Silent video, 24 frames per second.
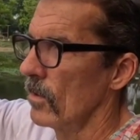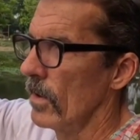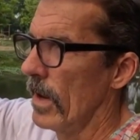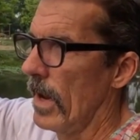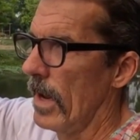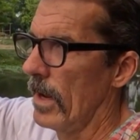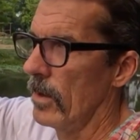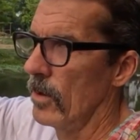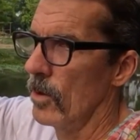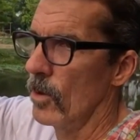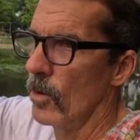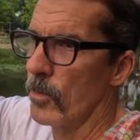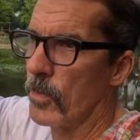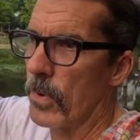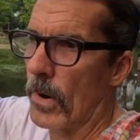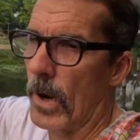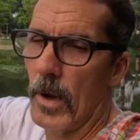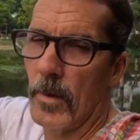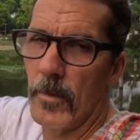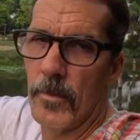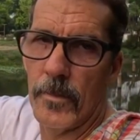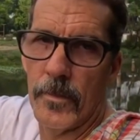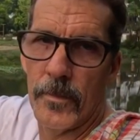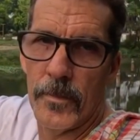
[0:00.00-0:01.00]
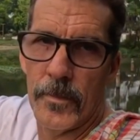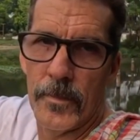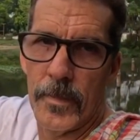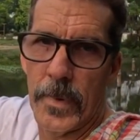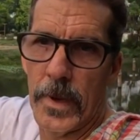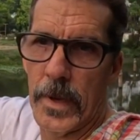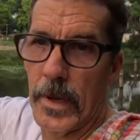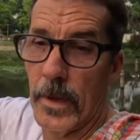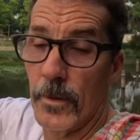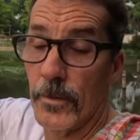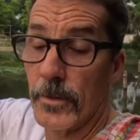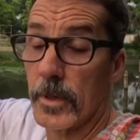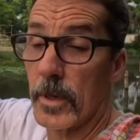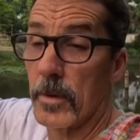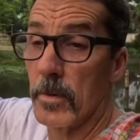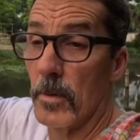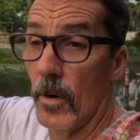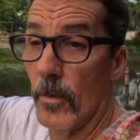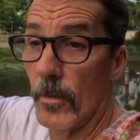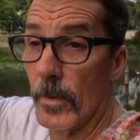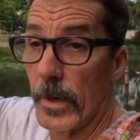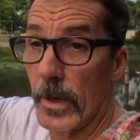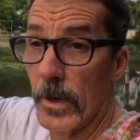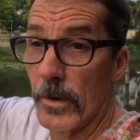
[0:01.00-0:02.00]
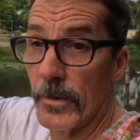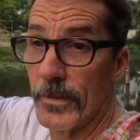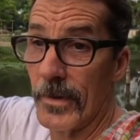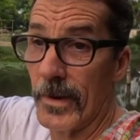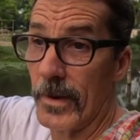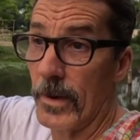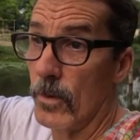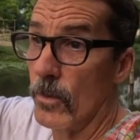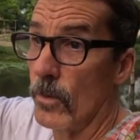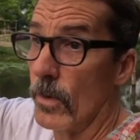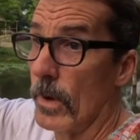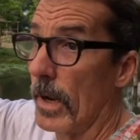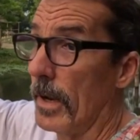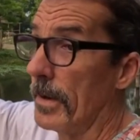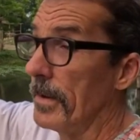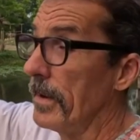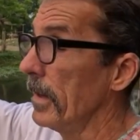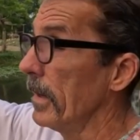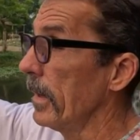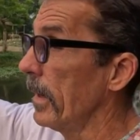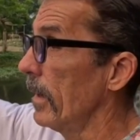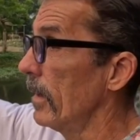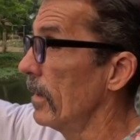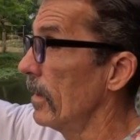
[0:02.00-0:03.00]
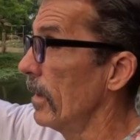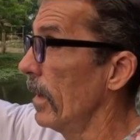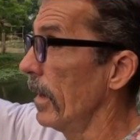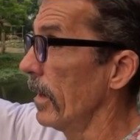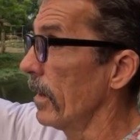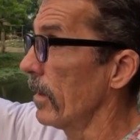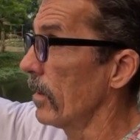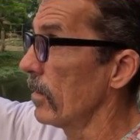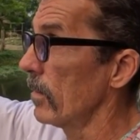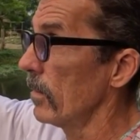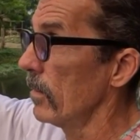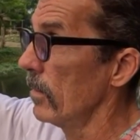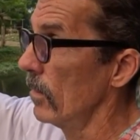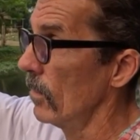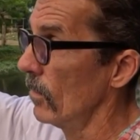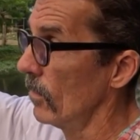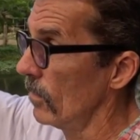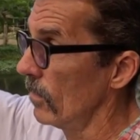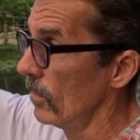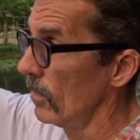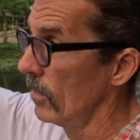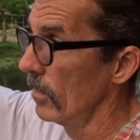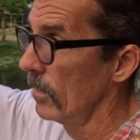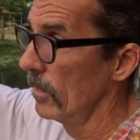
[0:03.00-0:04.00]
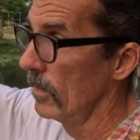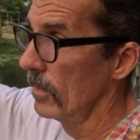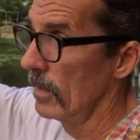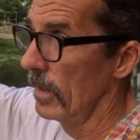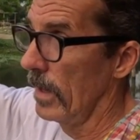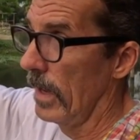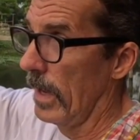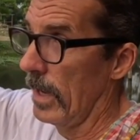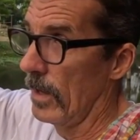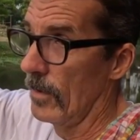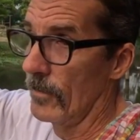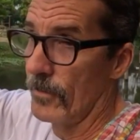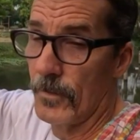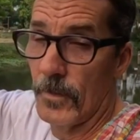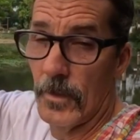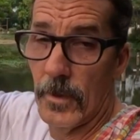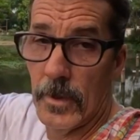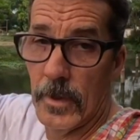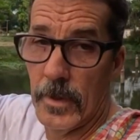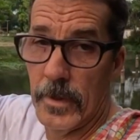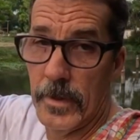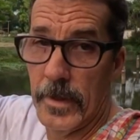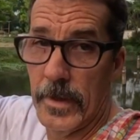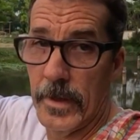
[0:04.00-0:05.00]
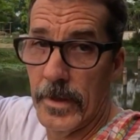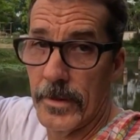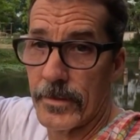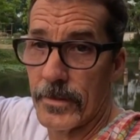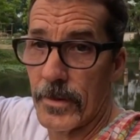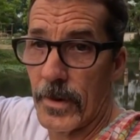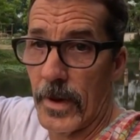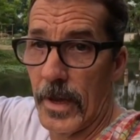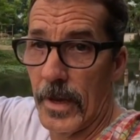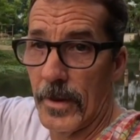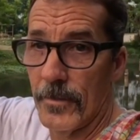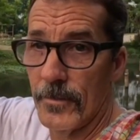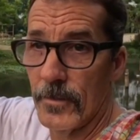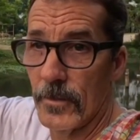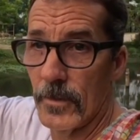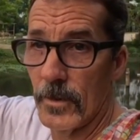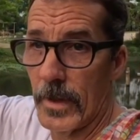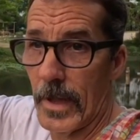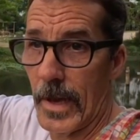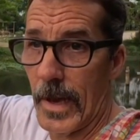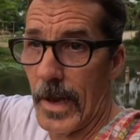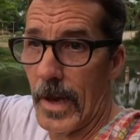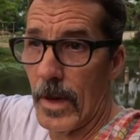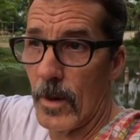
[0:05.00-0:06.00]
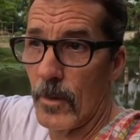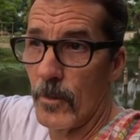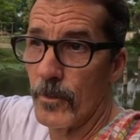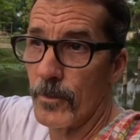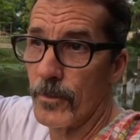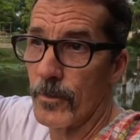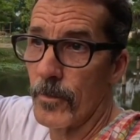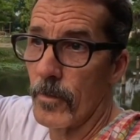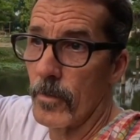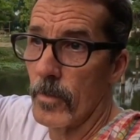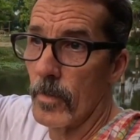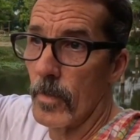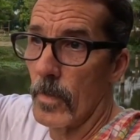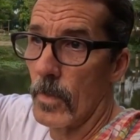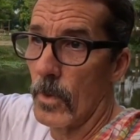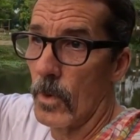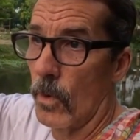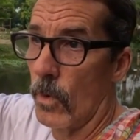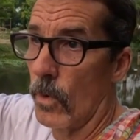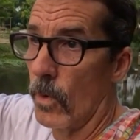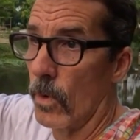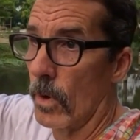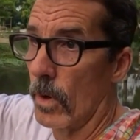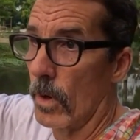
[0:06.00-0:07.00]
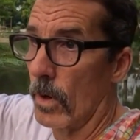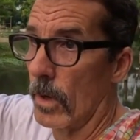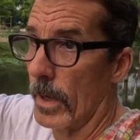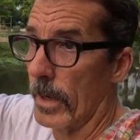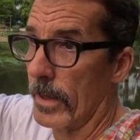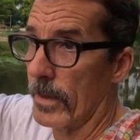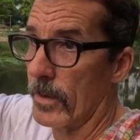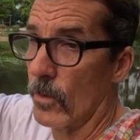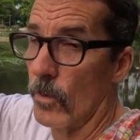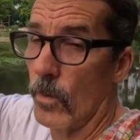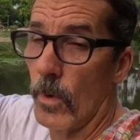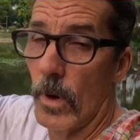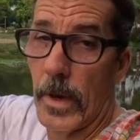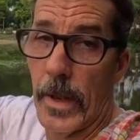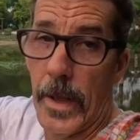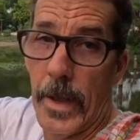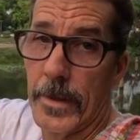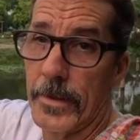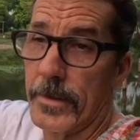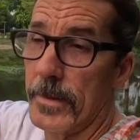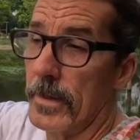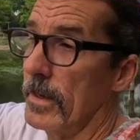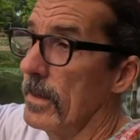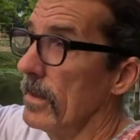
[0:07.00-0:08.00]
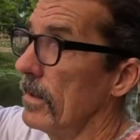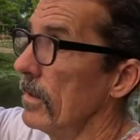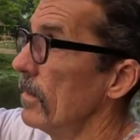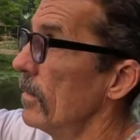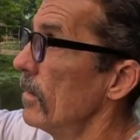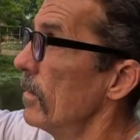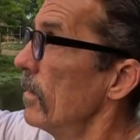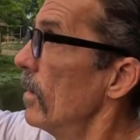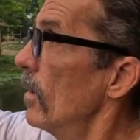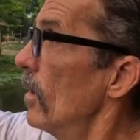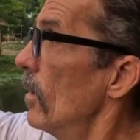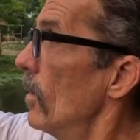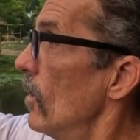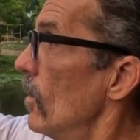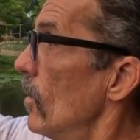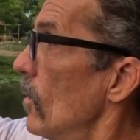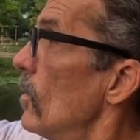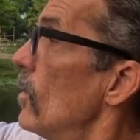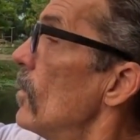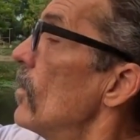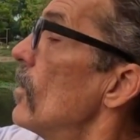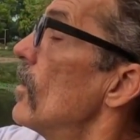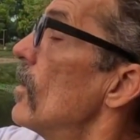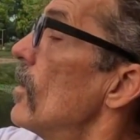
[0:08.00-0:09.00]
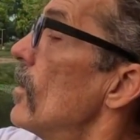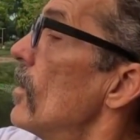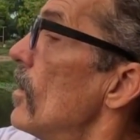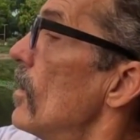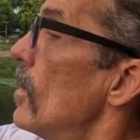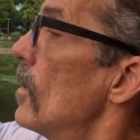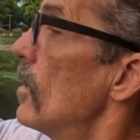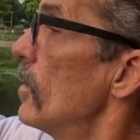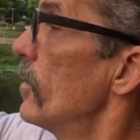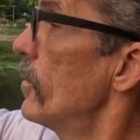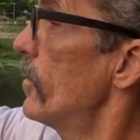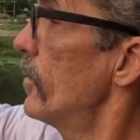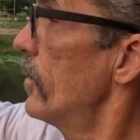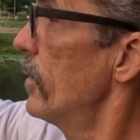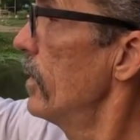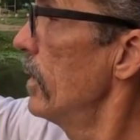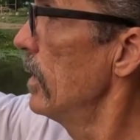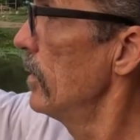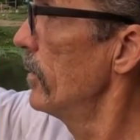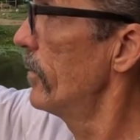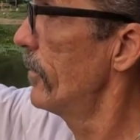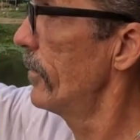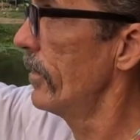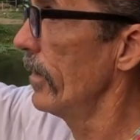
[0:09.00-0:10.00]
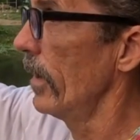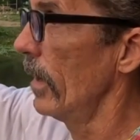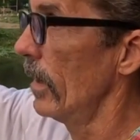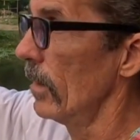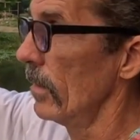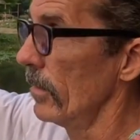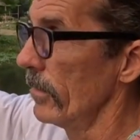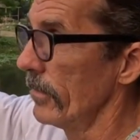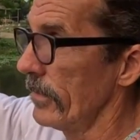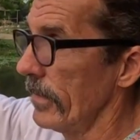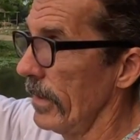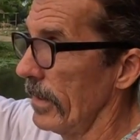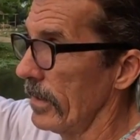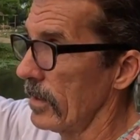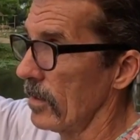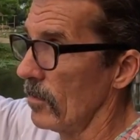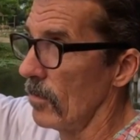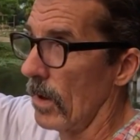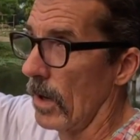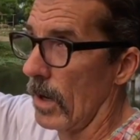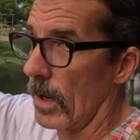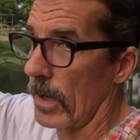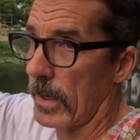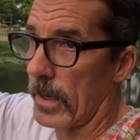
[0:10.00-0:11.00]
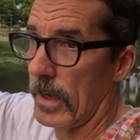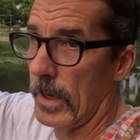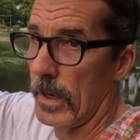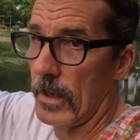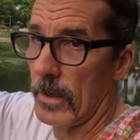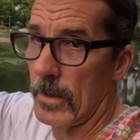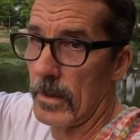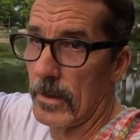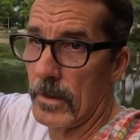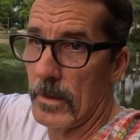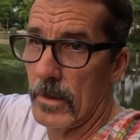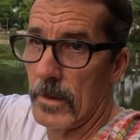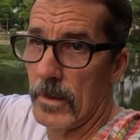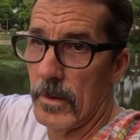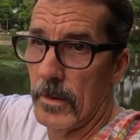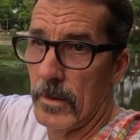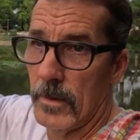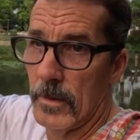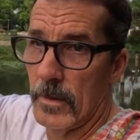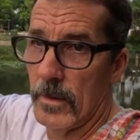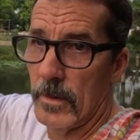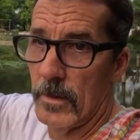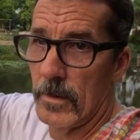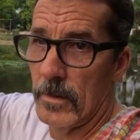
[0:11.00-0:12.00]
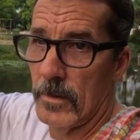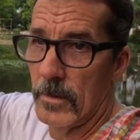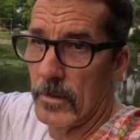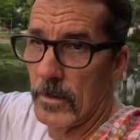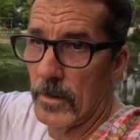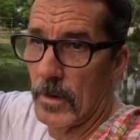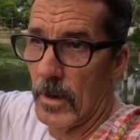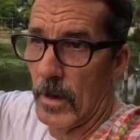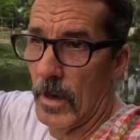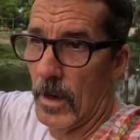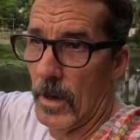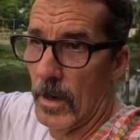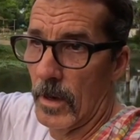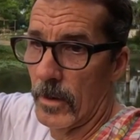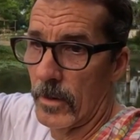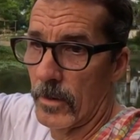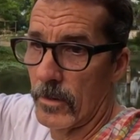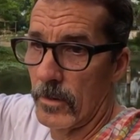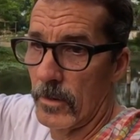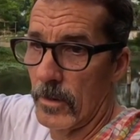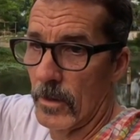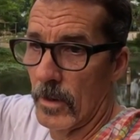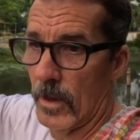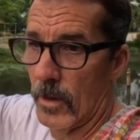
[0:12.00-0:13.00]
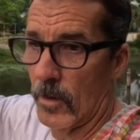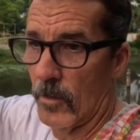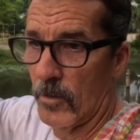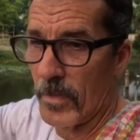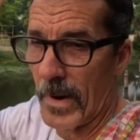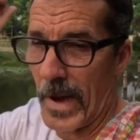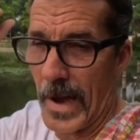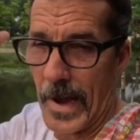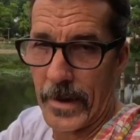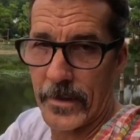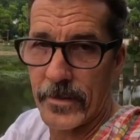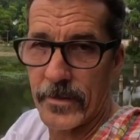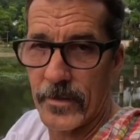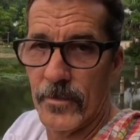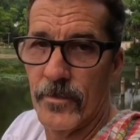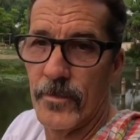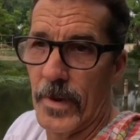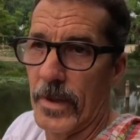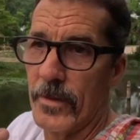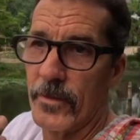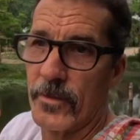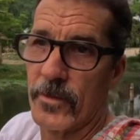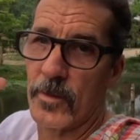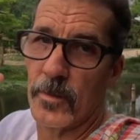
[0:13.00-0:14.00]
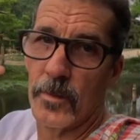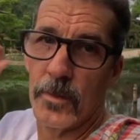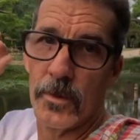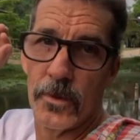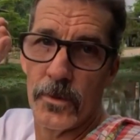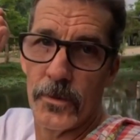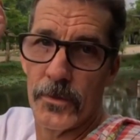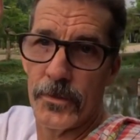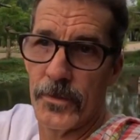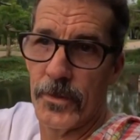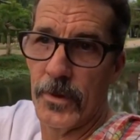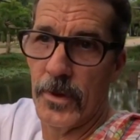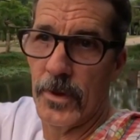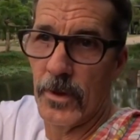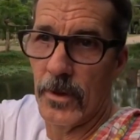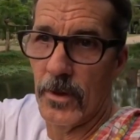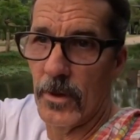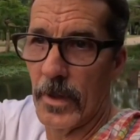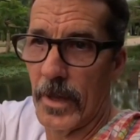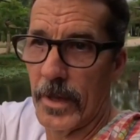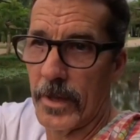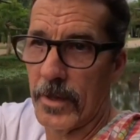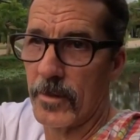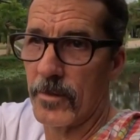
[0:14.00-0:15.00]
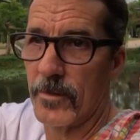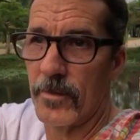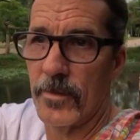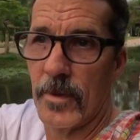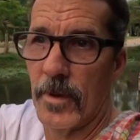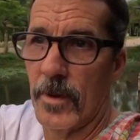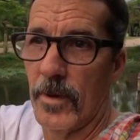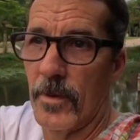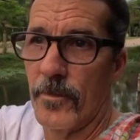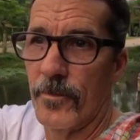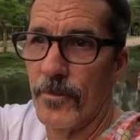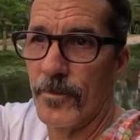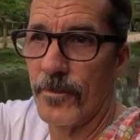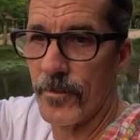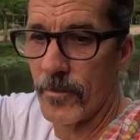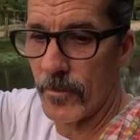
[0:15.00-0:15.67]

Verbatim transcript: had no problem being able to come over here and say, you know what, I need to get like, you know, a handful of this or a handful of that. Or like the one auntie, you know, she sells at the market uh, know, packs of vegetables, you know, like the